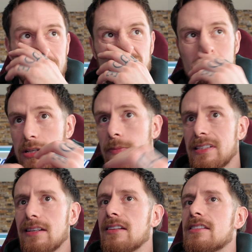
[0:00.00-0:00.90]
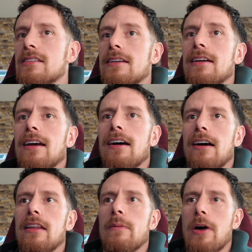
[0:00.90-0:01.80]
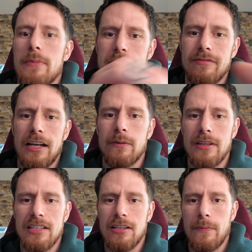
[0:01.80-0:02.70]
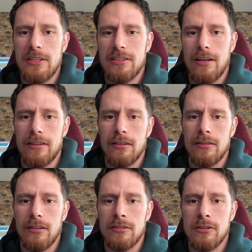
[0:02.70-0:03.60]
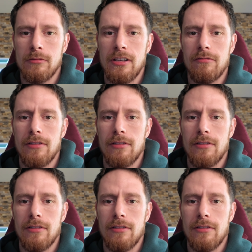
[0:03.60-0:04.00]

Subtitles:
my coaching business. There might be some value in this. So let me just turn the screen